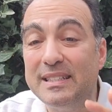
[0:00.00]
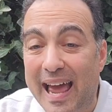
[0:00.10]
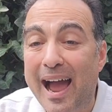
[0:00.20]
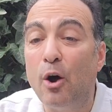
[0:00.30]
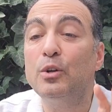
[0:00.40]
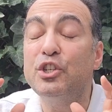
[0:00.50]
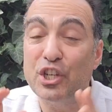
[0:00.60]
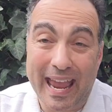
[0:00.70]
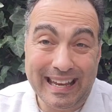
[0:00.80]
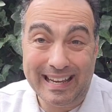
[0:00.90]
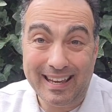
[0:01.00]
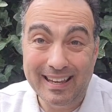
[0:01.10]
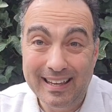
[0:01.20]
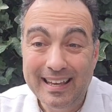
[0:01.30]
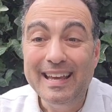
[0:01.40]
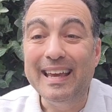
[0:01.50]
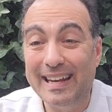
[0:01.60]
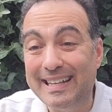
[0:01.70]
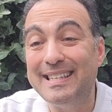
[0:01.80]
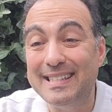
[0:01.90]
Dow Cheney
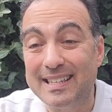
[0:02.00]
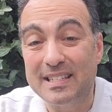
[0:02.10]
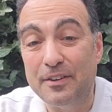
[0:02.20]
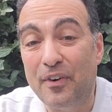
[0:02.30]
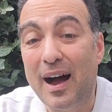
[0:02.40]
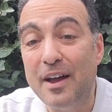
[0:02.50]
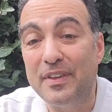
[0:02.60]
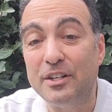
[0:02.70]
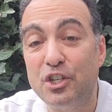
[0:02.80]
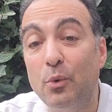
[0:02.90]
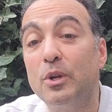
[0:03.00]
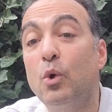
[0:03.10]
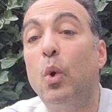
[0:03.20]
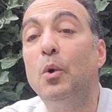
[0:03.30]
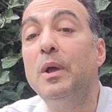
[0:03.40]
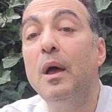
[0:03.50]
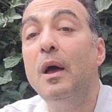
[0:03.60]
in 1865 that she would, quote,